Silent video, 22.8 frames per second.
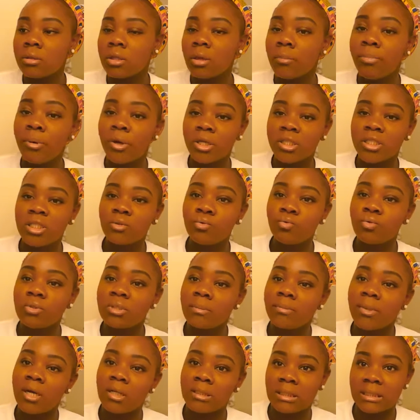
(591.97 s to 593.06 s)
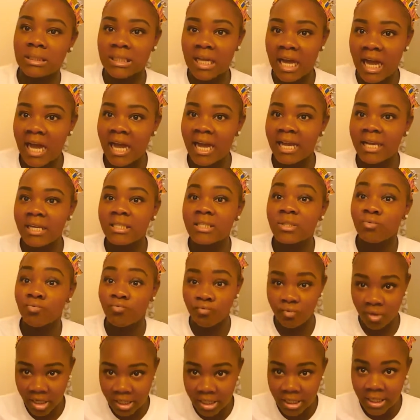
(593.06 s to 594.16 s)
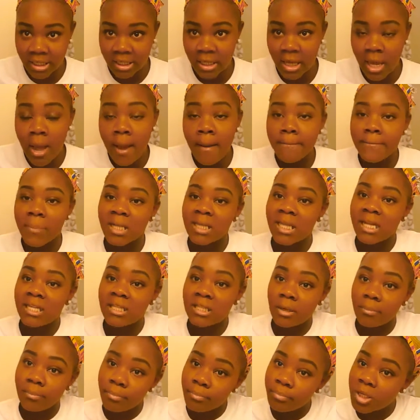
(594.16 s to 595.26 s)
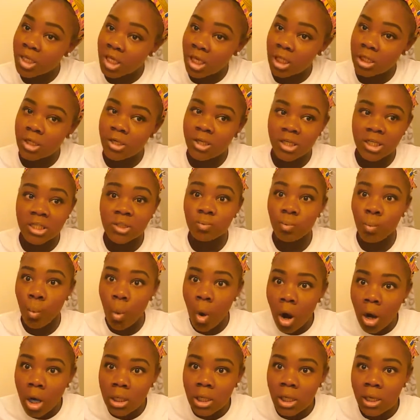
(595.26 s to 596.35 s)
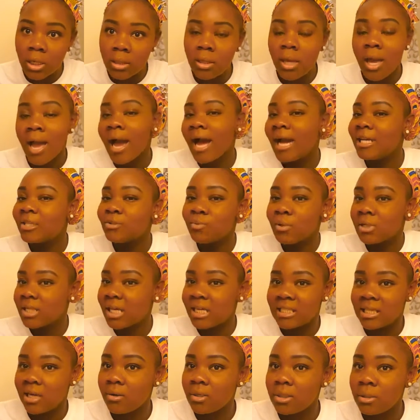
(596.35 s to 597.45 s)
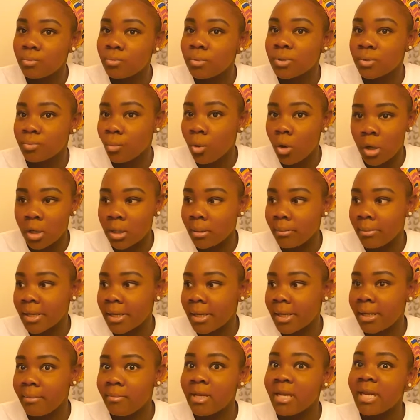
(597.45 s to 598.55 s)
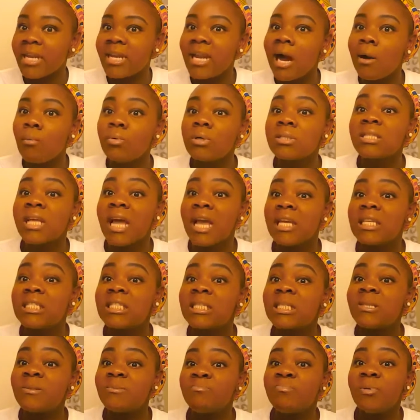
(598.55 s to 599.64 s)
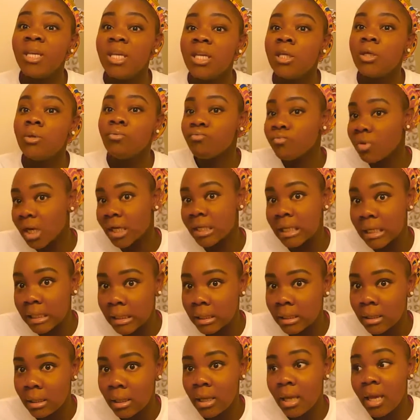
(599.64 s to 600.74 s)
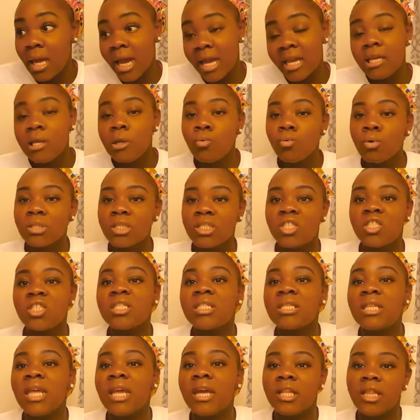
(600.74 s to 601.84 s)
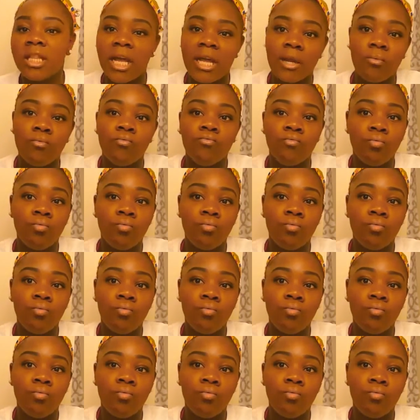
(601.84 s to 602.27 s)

the person who's about to die is running, But like the killer is walking. I swear that's how he was walking behind me, and I was like speed running, and he was just there like